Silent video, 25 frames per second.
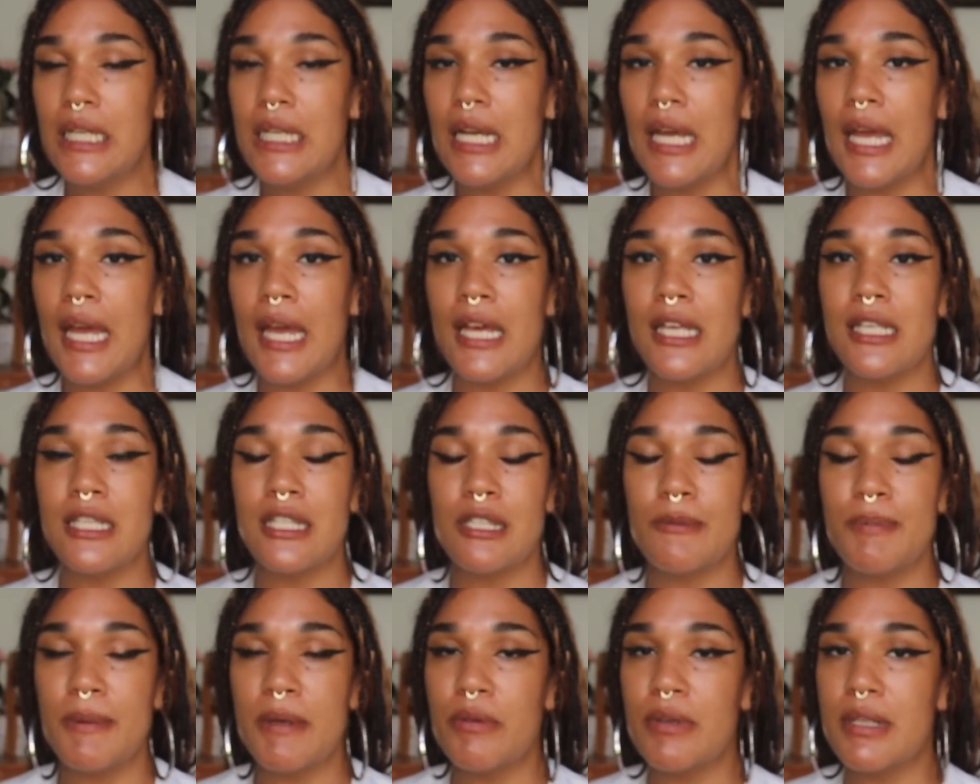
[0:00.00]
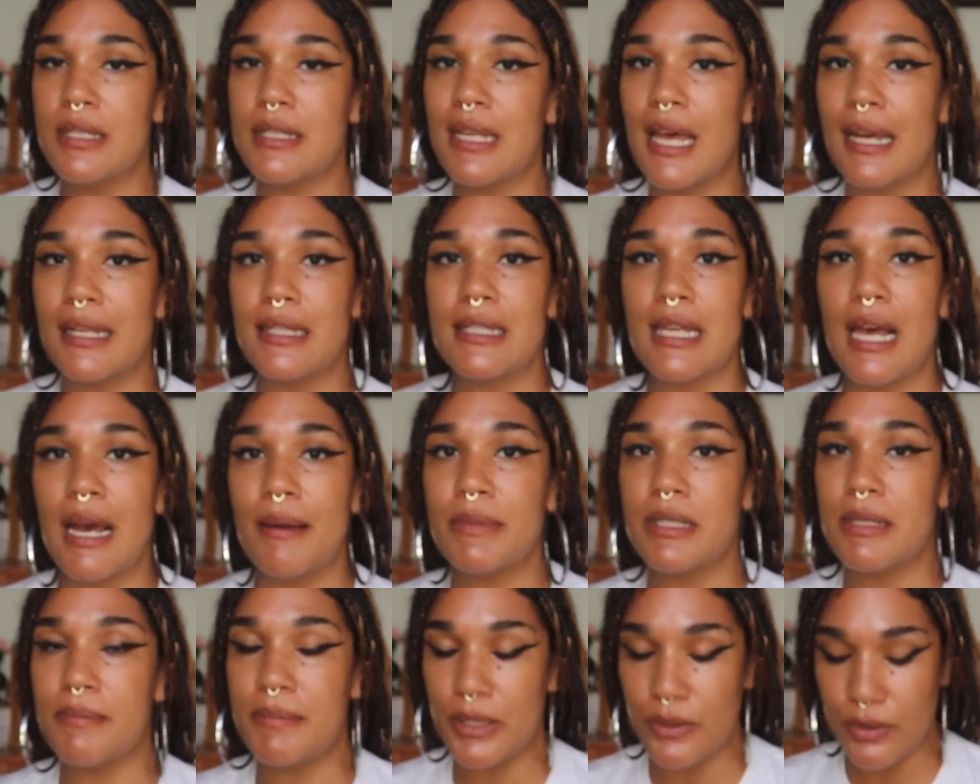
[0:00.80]
And spirit is like,
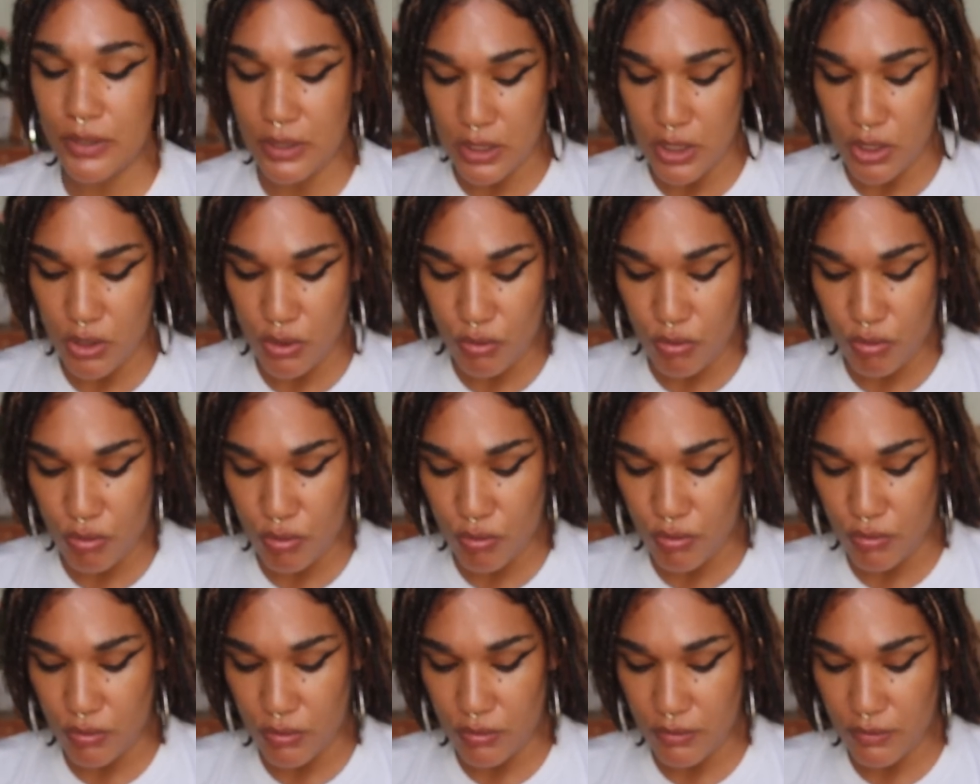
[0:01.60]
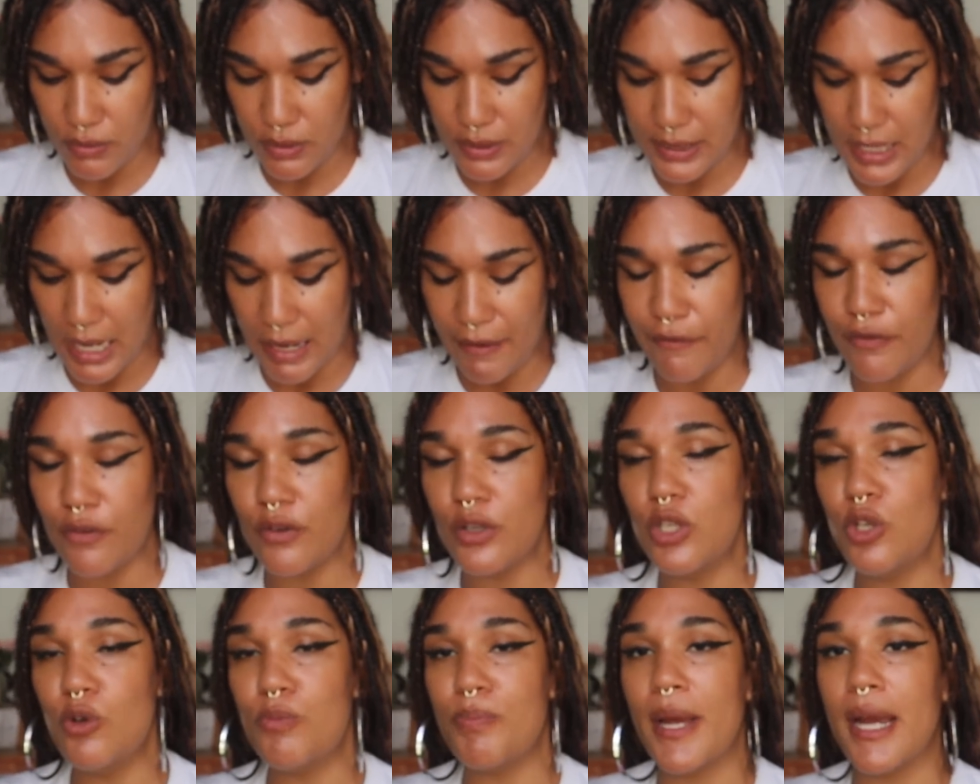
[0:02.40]
time to build a new, time for
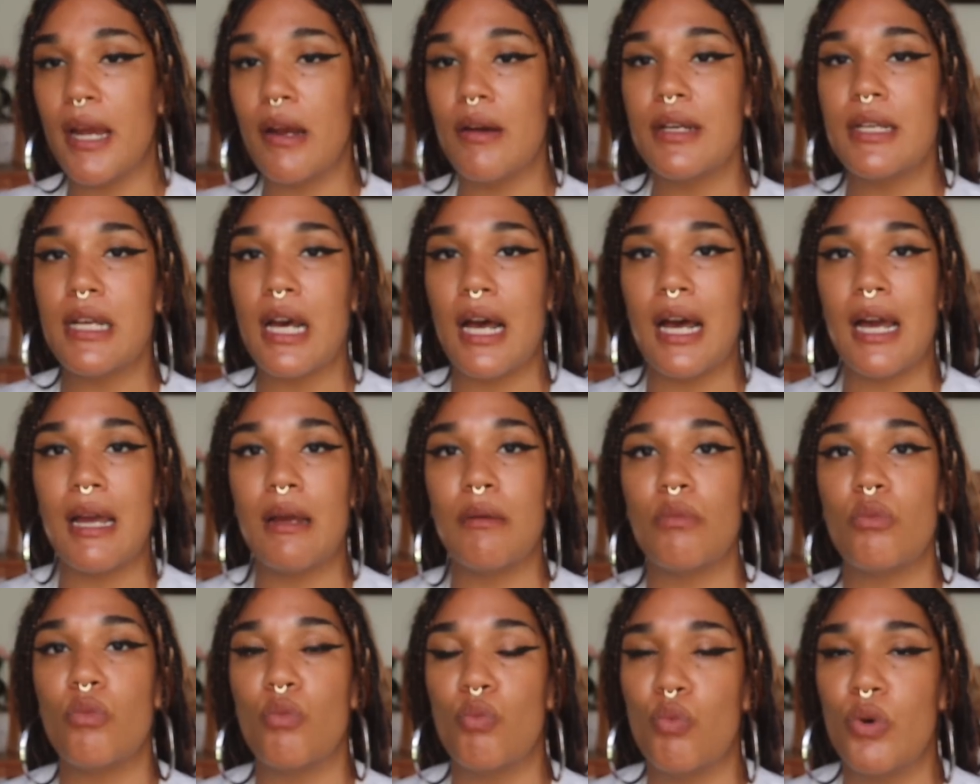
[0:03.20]
a new paradigm.